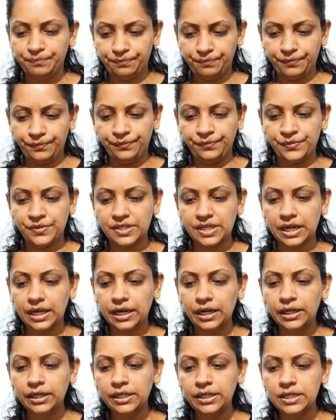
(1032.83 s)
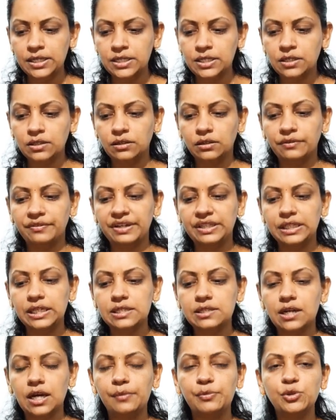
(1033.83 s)
Second is
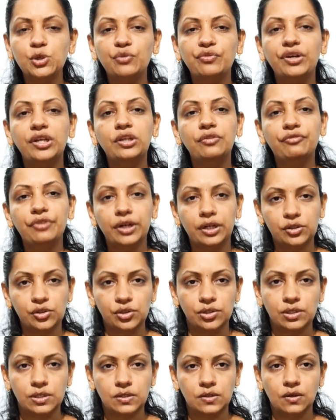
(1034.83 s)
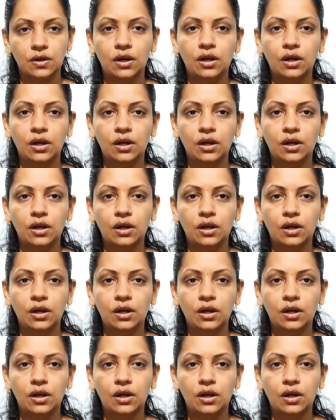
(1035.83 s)
various types of infections,